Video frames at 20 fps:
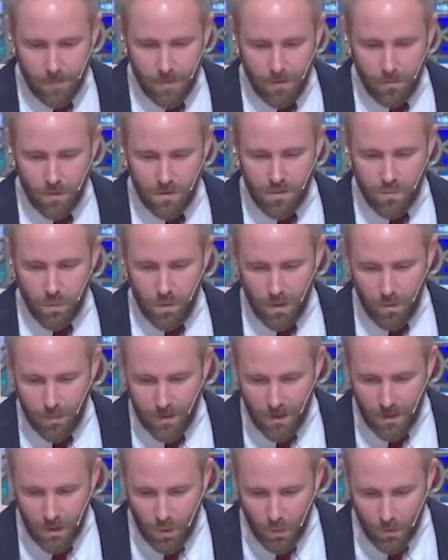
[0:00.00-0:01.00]
which will be,
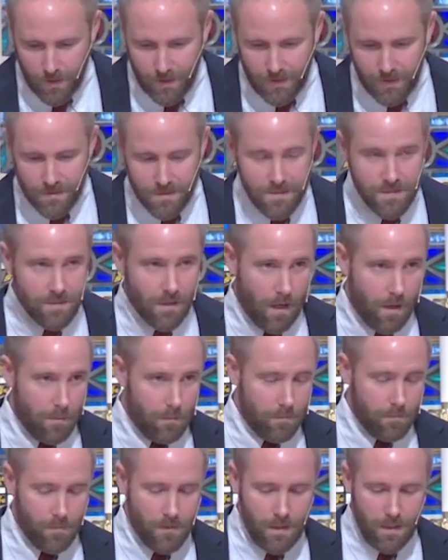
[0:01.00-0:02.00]
according to
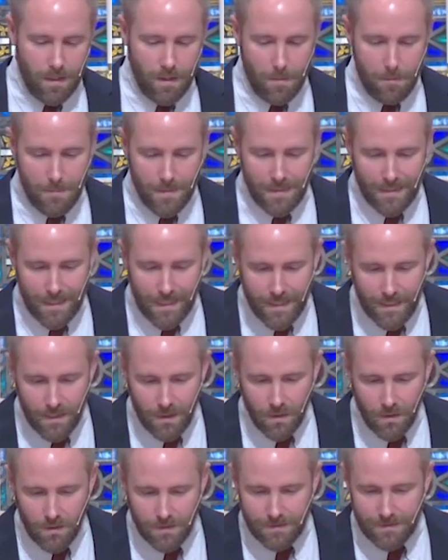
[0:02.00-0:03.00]
some, the
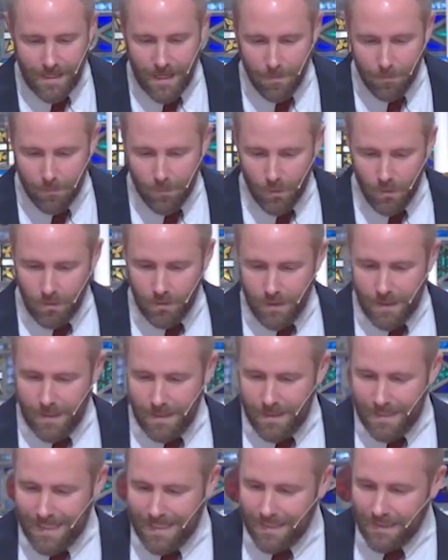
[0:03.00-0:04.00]
millennial temple
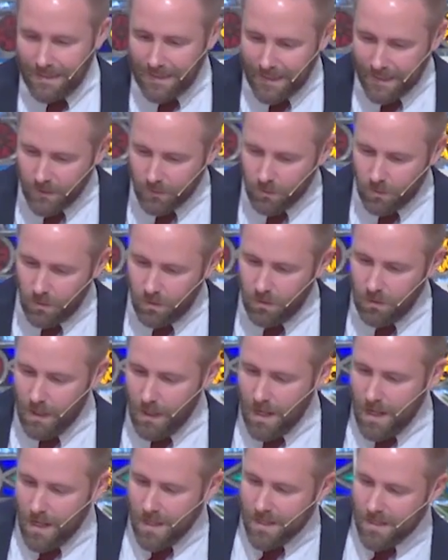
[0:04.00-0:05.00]
in the literal
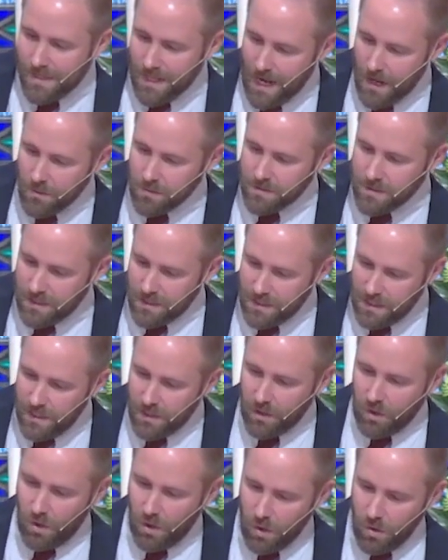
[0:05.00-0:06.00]
thousand
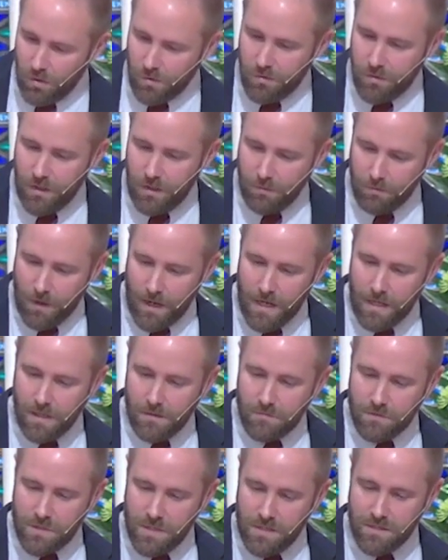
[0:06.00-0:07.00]
year earthly reign
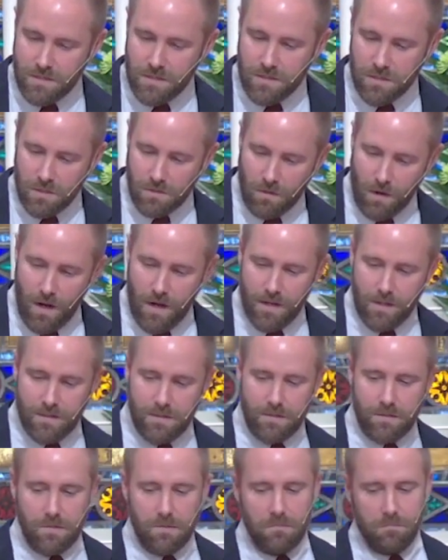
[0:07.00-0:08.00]
of Jesus
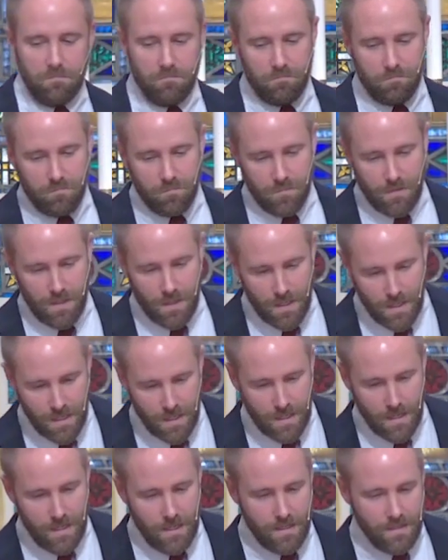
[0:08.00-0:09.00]
Christ.
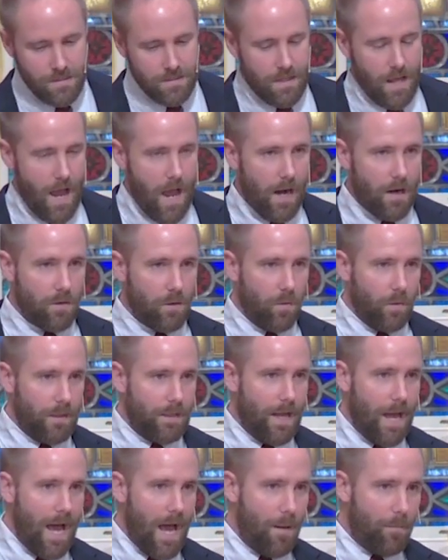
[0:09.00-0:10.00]
Is that going to
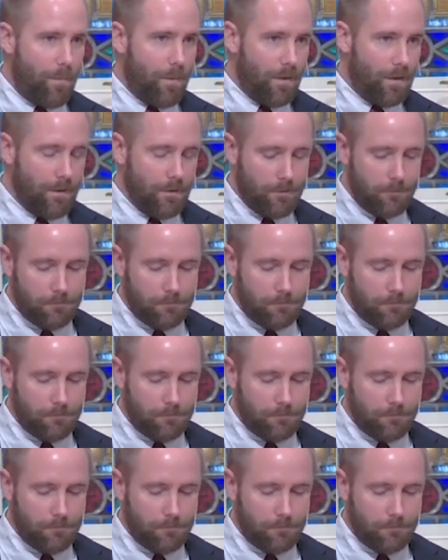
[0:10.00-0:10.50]
happen?